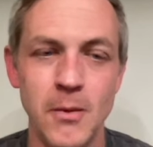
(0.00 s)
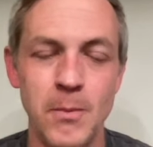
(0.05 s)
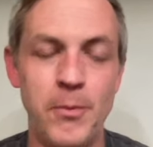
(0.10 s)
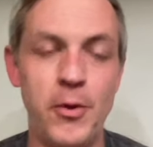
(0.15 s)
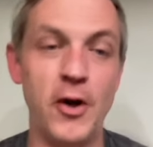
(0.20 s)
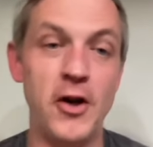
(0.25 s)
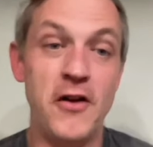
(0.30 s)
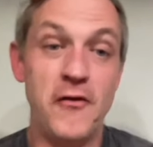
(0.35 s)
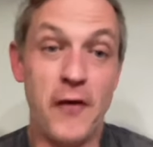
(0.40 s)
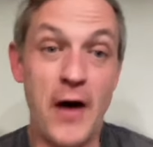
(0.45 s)

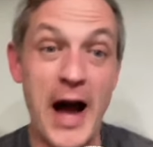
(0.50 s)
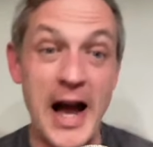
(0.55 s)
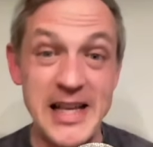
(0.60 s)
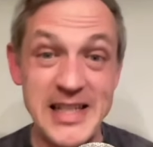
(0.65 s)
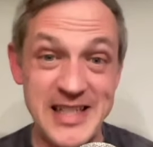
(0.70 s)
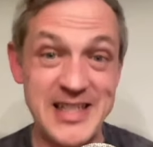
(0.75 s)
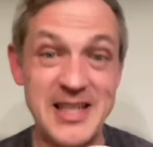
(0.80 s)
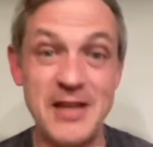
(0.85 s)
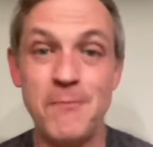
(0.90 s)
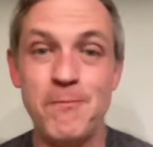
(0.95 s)
But if I
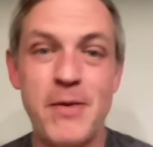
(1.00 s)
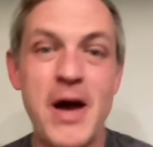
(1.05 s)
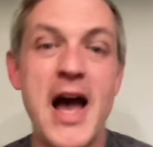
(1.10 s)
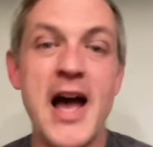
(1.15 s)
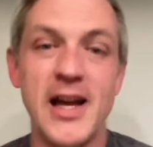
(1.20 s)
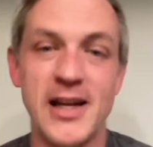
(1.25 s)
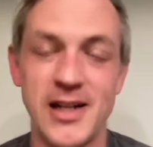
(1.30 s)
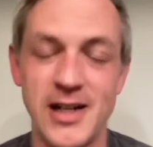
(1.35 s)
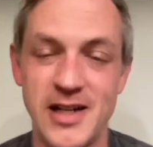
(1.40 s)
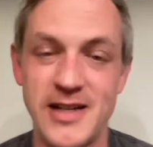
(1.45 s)
sit
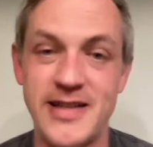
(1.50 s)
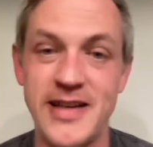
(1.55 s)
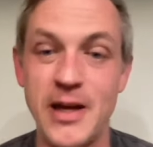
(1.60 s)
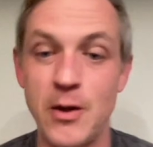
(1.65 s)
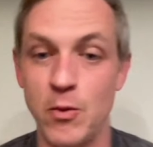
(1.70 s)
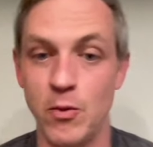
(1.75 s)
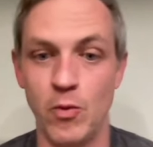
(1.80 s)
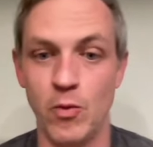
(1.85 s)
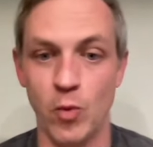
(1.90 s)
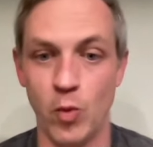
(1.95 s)
back and I say,